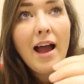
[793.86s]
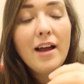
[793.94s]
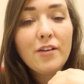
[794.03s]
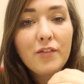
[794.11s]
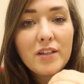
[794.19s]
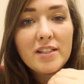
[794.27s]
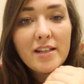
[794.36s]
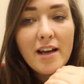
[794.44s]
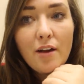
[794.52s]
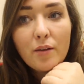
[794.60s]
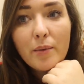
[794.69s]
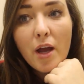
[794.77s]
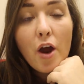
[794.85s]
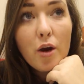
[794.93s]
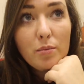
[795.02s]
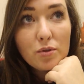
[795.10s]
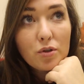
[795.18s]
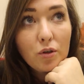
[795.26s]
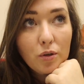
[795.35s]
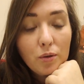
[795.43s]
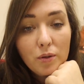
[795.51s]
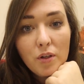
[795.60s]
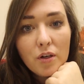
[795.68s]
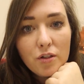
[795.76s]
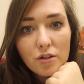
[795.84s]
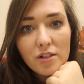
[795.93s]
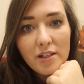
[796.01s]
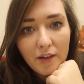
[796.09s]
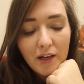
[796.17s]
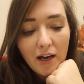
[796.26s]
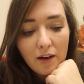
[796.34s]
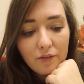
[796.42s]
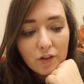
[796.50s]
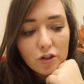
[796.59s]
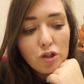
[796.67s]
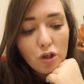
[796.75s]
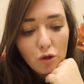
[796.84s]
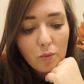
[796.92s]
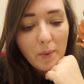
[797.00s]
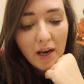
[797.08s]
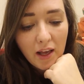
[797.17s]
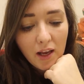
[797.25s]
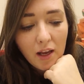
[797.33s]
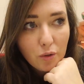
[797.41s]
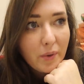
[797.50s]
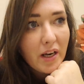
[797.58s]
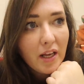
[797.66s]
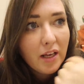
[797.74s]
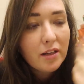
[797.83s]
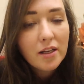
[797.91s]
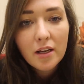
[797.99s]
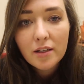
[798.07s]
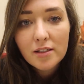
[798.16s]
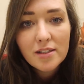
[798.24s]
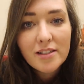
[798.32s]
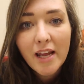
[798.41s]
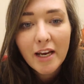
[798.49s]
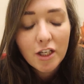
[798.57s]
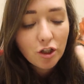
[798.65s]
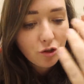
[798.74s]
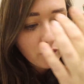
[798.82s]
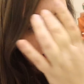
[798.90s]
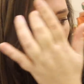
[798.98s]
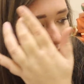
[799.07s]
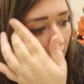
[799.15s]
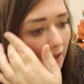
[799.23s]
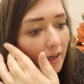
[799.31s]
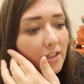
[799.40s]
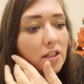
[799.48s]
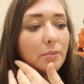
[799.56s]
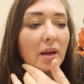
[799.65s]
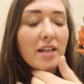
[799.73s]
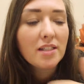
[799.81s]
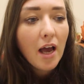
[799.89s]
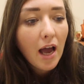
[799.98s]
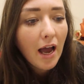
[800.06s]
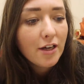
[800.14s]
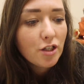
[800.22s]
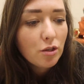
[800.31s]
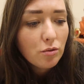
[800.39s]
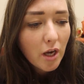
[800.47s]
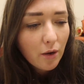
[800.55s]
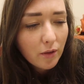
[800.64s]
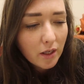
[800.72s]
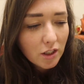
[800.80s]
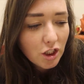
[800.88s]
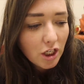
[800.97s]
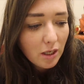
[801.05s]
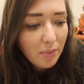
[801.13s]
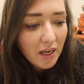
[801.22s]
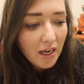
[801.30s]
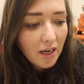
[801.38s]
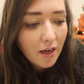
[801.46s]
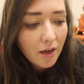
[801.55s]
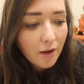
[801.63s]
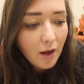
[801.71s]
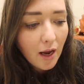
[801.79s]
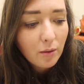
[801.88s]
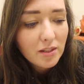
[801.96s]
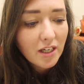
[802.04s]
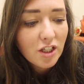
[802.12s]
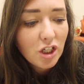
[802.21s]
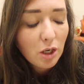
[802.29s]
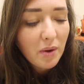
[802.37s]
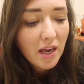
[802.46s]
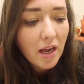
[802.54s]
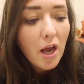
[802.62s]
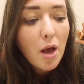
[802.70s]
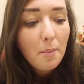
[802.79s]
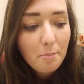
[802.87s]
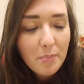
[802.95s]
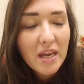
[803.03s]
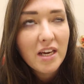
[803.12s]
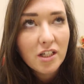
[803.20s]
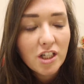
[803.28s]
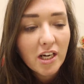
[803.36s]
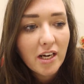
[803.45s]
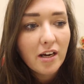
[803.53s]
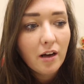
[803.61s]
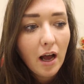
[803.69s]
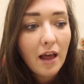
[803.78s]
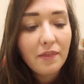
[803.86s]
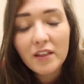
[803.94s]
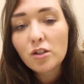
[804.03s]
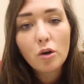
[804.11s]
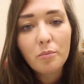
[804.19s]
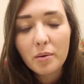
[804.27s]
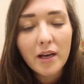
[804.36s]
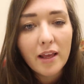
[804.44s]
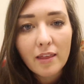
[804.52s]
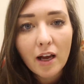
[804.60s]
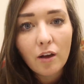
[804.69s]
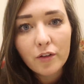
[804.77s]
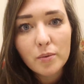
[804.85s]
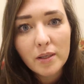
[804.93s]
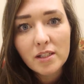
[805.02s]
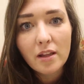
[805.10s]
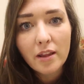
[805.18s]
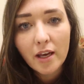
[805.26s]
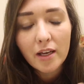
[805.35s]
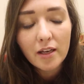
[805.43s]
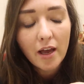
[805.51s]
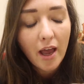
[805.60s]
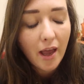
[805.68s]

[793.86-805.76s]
And obviously now that we homeschool, you can just never have too many stationery little bits. I do know that BG, this company that I got the sweets and the